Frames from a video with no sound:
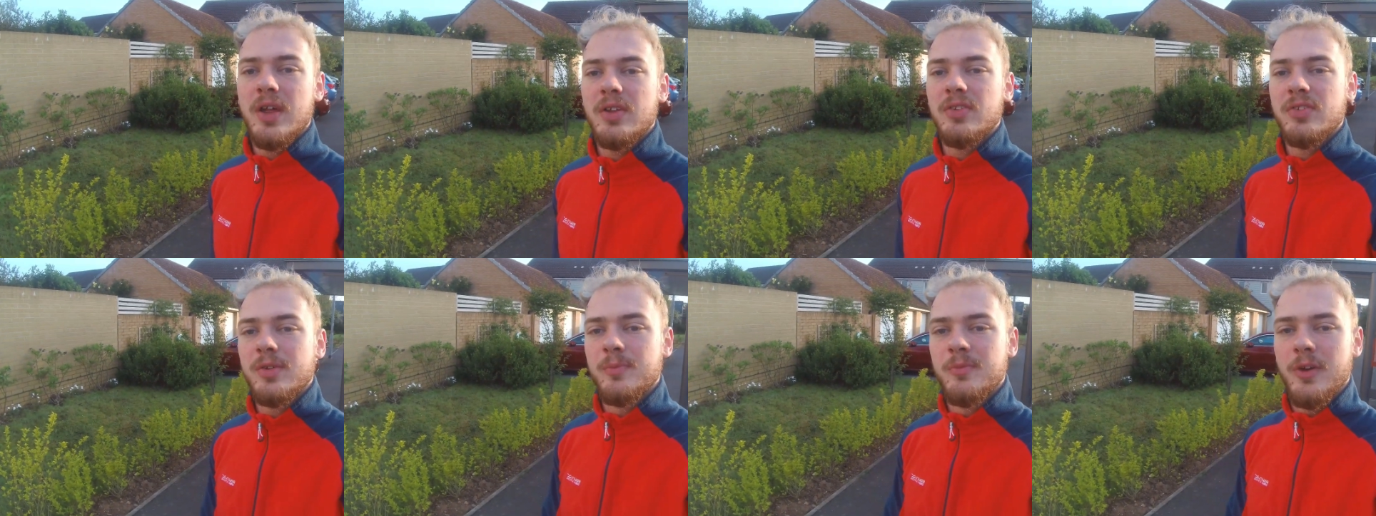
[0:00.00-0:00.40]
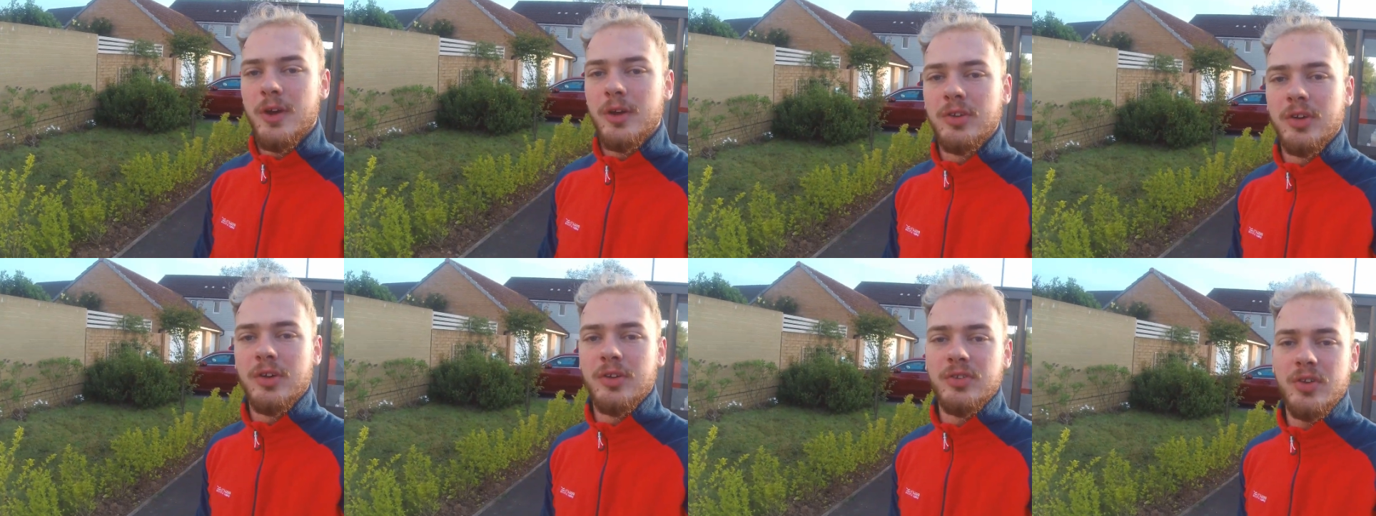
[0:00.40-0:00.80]
and some
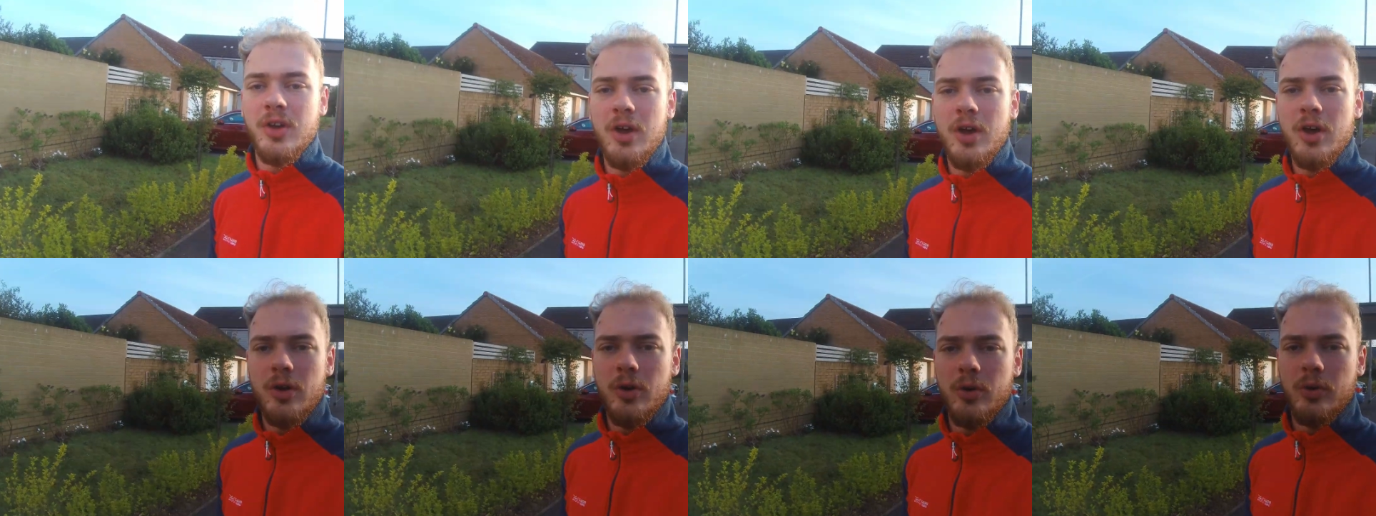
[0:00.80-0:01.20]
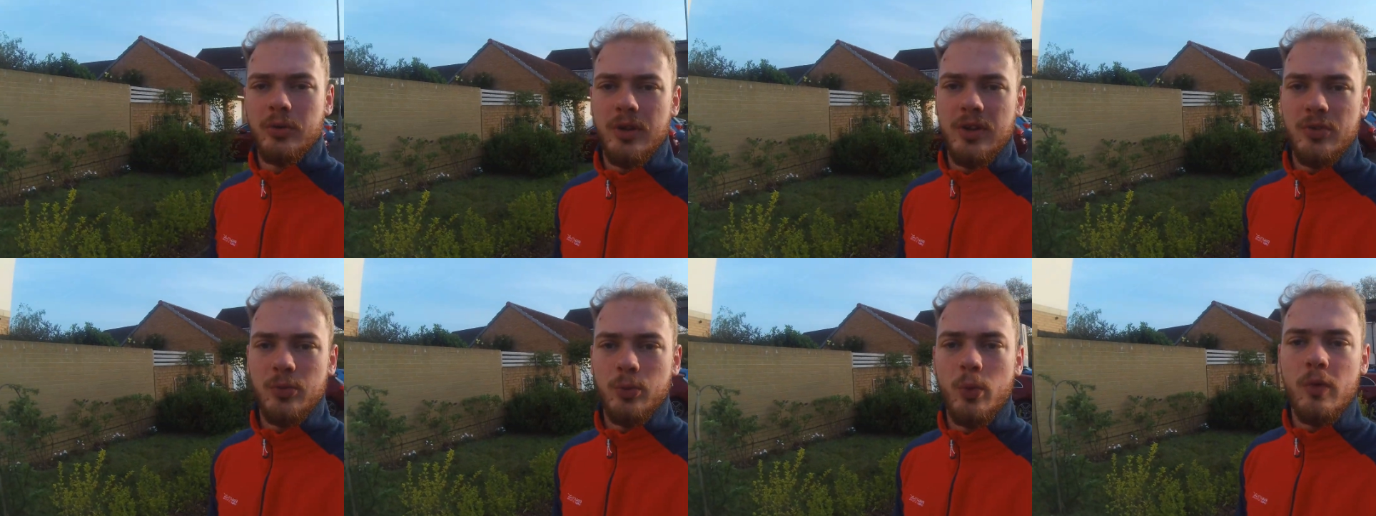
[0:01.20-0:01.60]
photos on
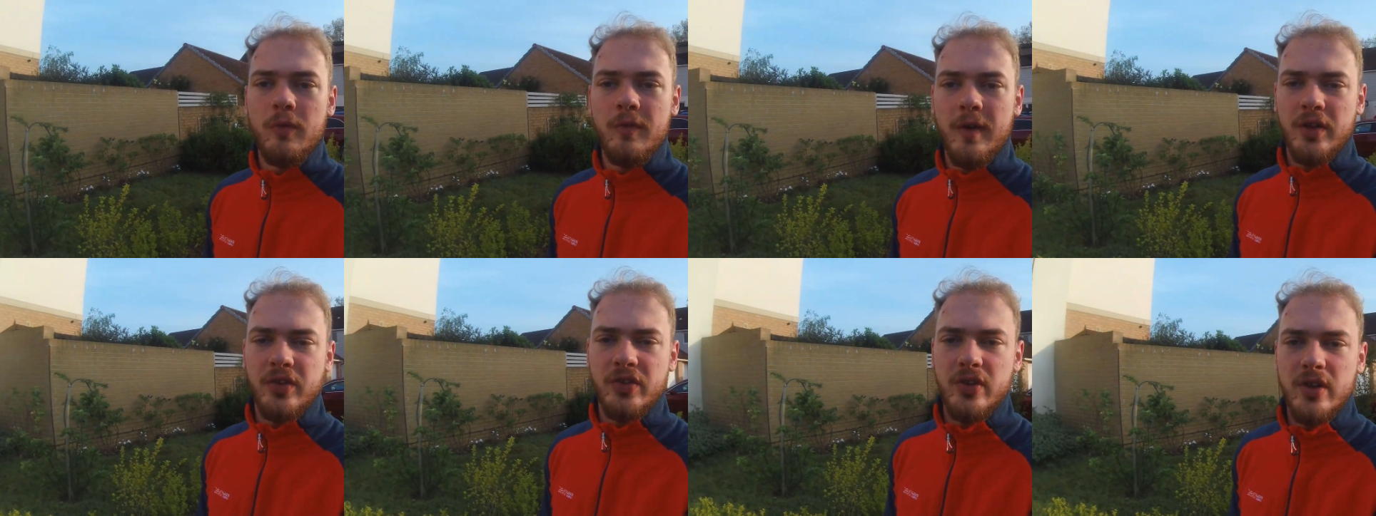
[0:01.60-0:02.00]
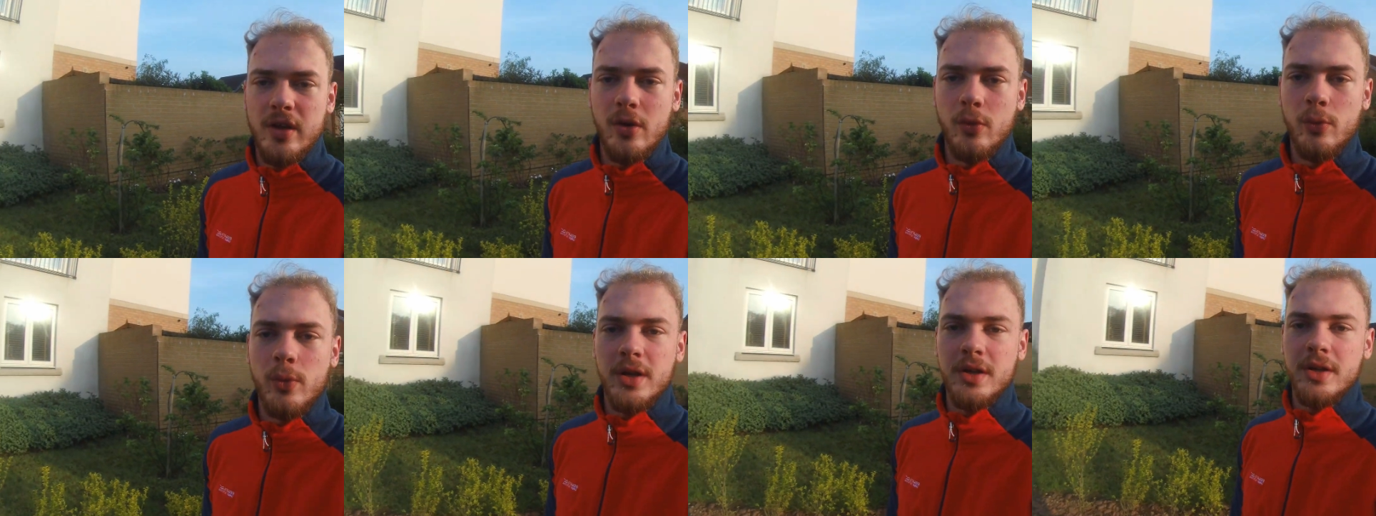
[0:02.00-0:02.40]
this Wolfang
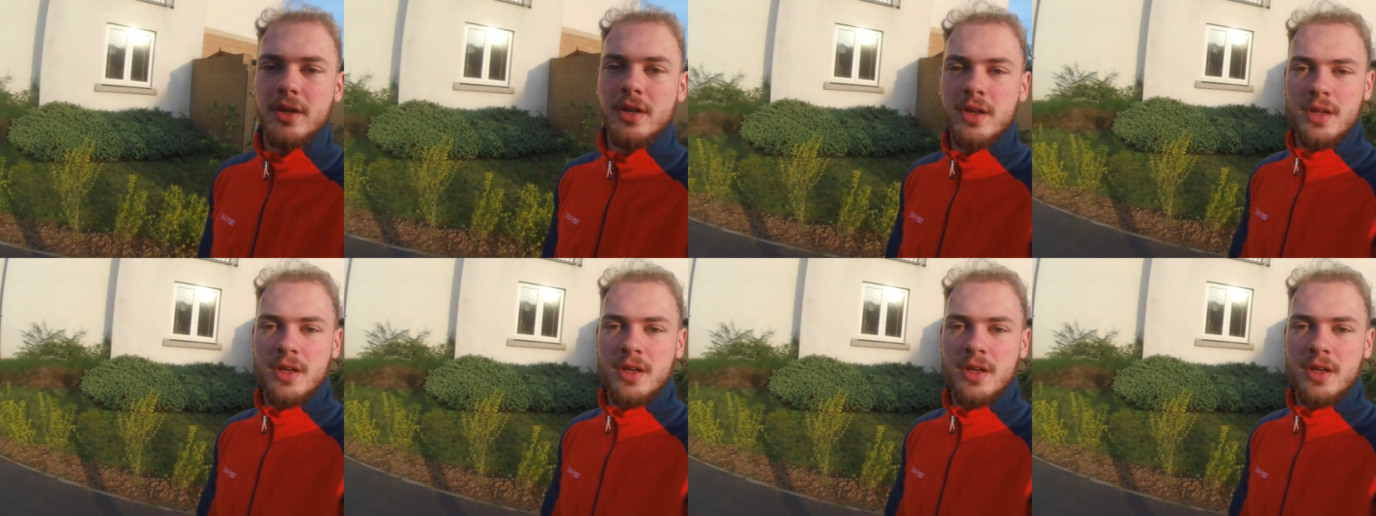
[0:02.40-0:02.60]
Seeker 1.